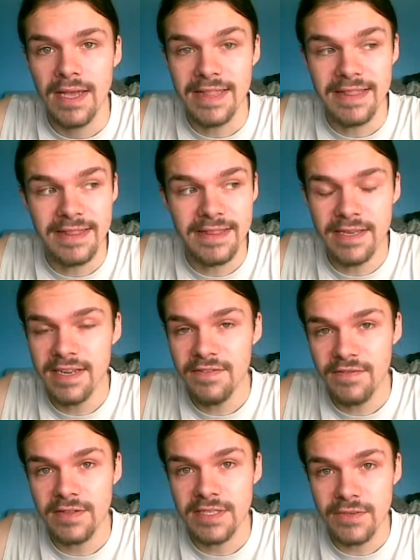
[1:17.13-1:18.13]
And the
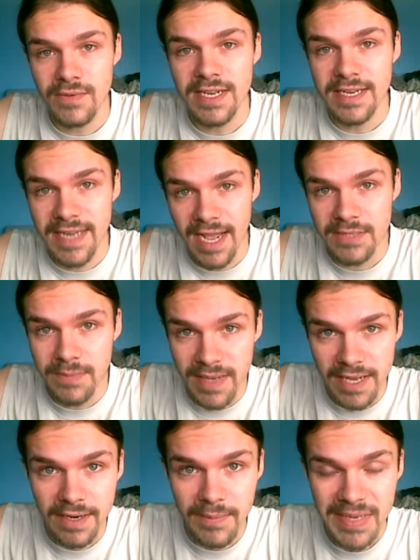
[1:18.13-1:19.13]
difference really does
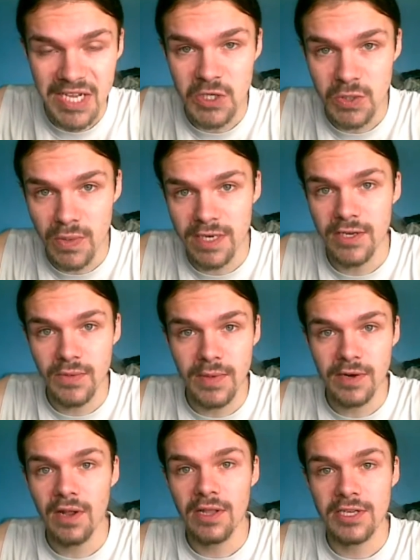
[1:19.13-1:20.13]
matter, because when
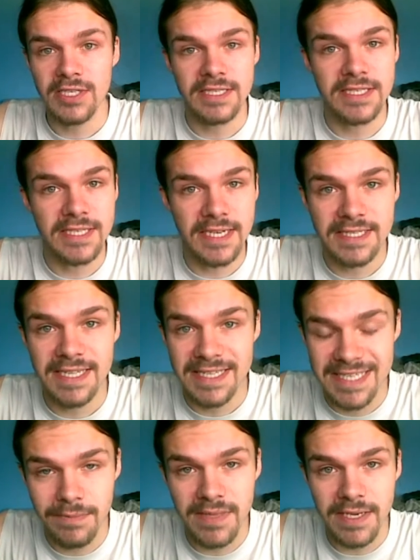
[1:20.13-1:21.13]
numerologist says that
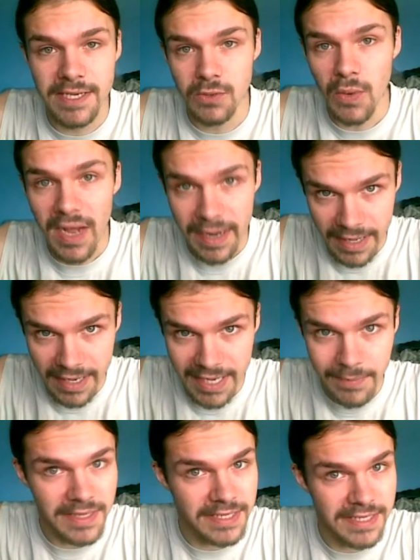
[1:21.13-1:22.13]
something is one, he
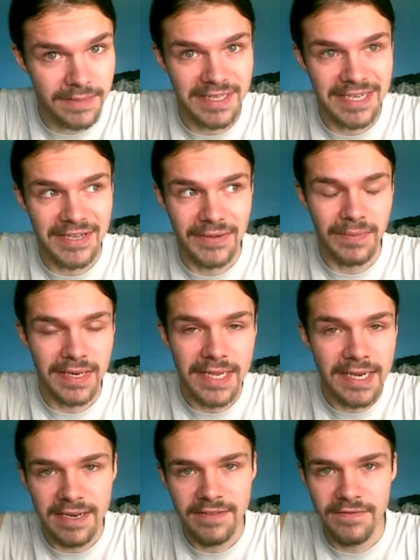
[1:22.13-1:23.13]
means something
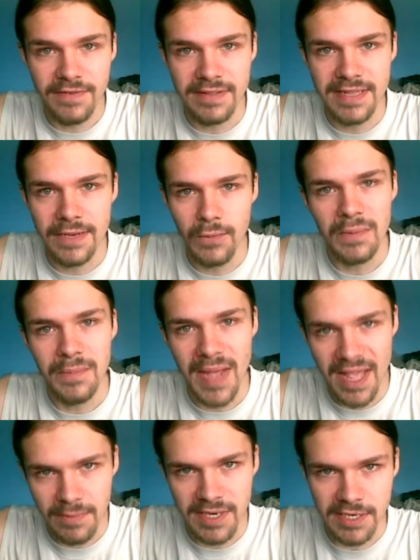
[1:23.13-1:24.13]
completely different than when
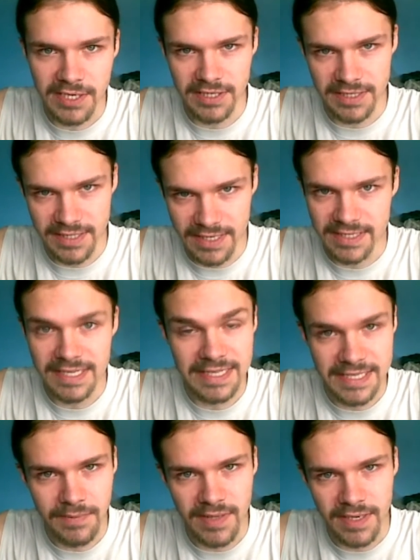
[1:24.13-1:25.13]
mathematician says that
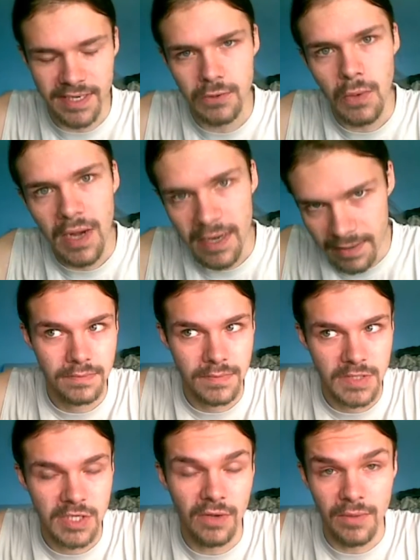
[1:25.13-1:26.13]
something is one.
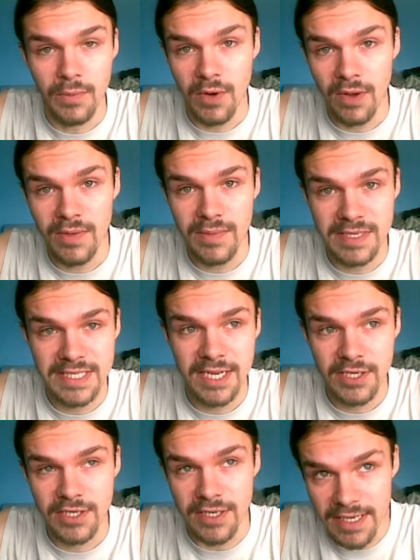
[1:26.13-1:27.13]
So the problem
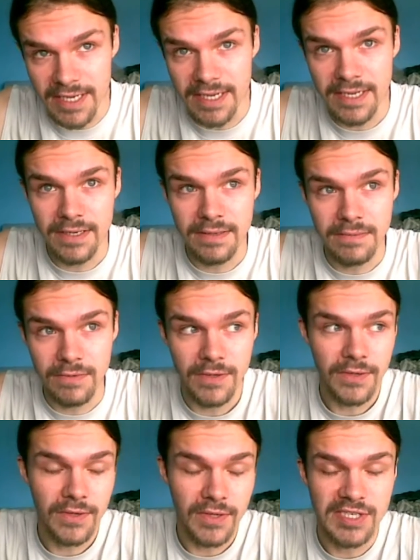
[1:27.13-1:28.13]
essentially,
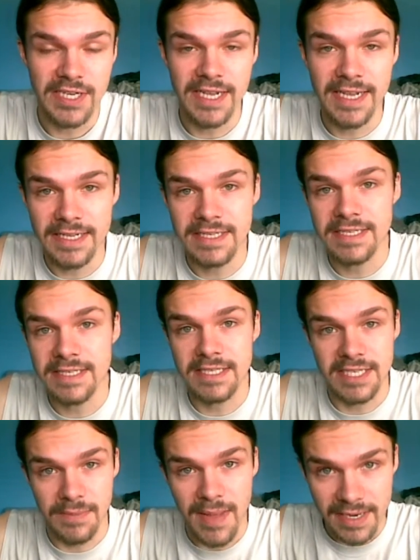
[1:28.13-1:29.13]
you could say, is
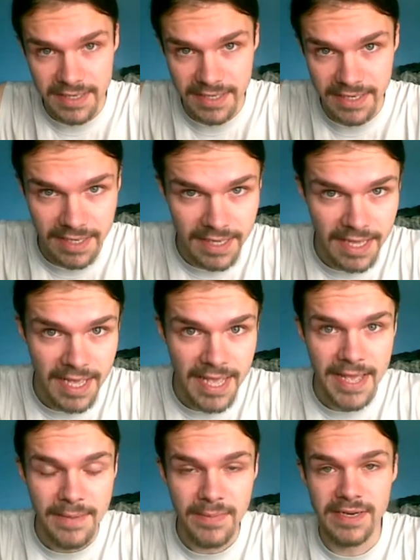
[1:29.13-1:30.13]
semantic,
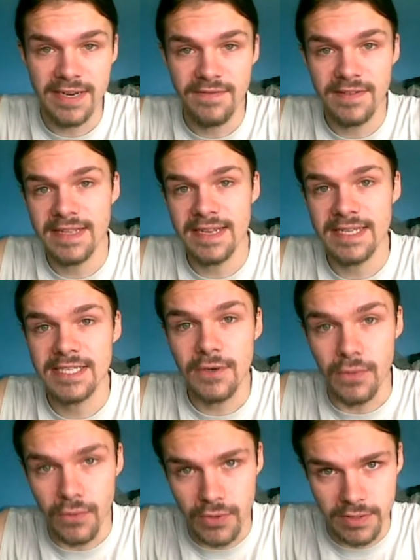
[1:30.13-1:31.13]
but nevertheless
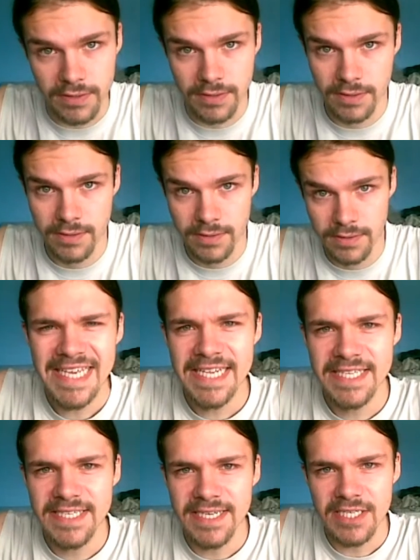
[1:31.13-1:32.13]
crucial. The
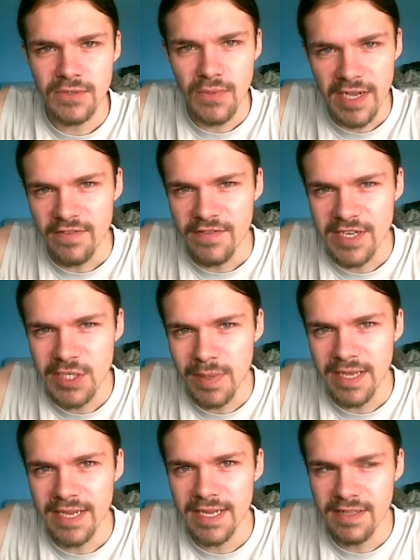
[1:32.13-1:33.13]
easiest way of
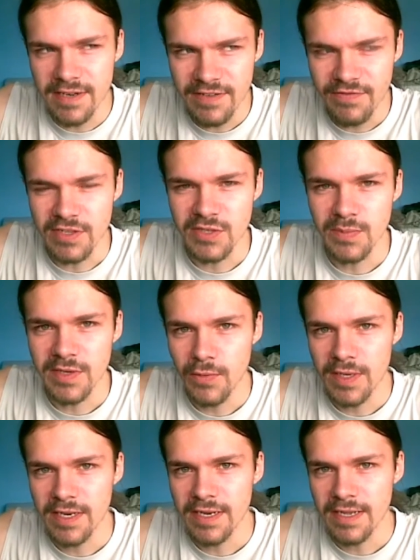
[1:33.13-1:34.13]
explaining the difference
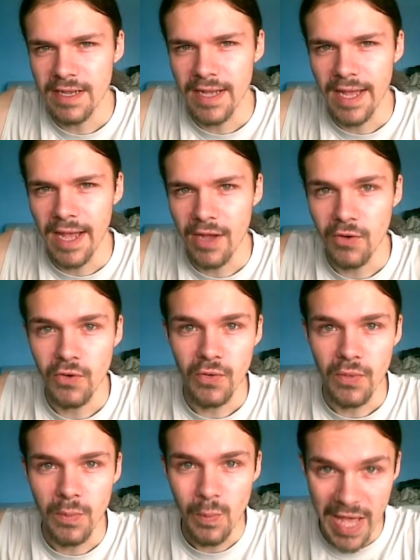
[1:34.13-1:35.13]
between how
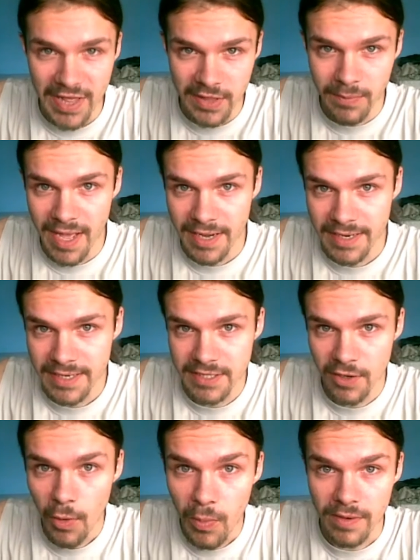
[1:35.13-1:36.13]
mathematics
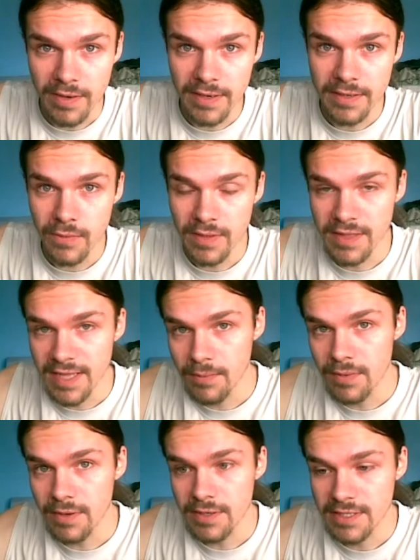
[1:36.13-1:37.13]
operate with
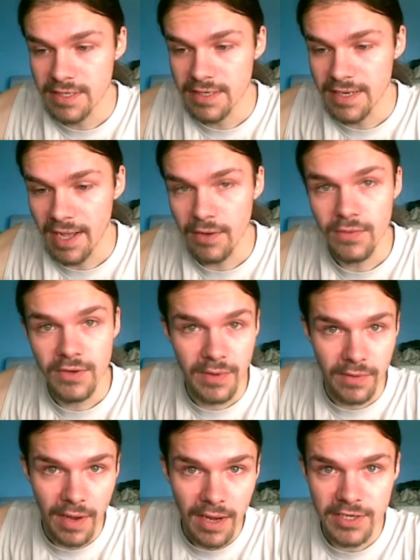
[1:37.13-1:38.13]
numbers and how
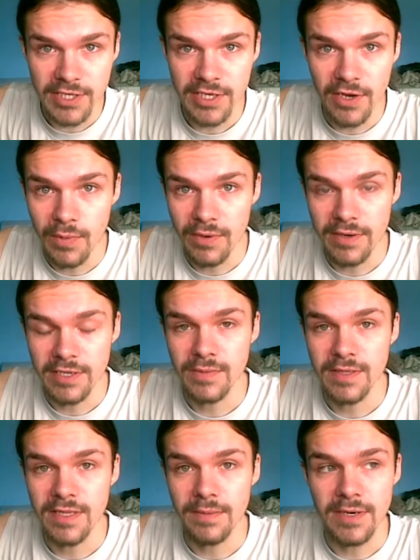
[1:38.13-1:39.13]
numerology operates
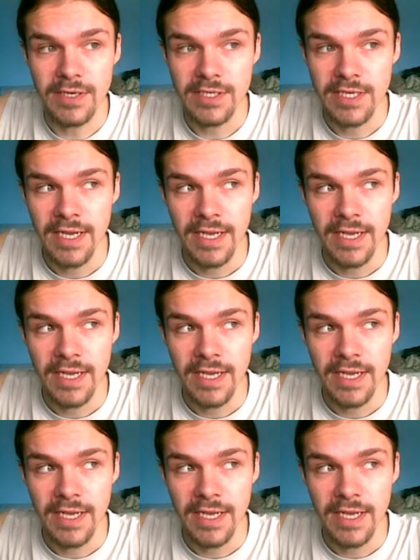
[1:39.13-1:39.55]
with numbers